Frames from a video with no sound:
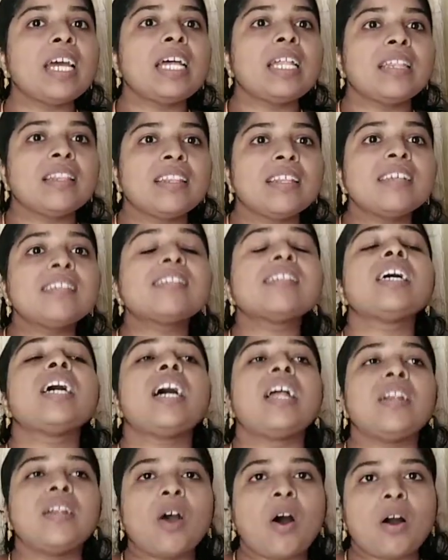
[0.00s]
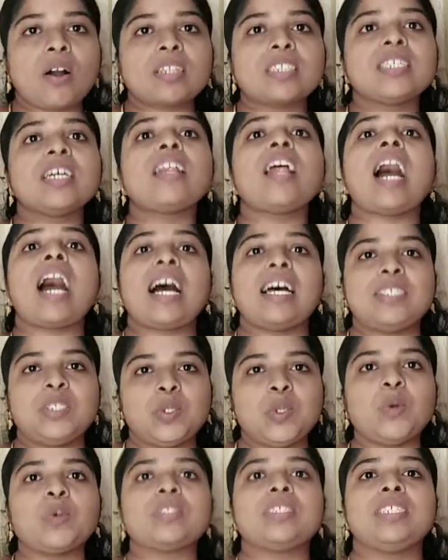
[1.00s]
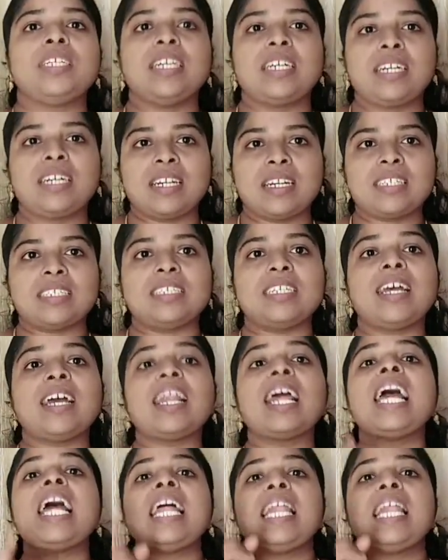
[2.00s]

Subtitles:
this Dr. Ashok T. Krishnan.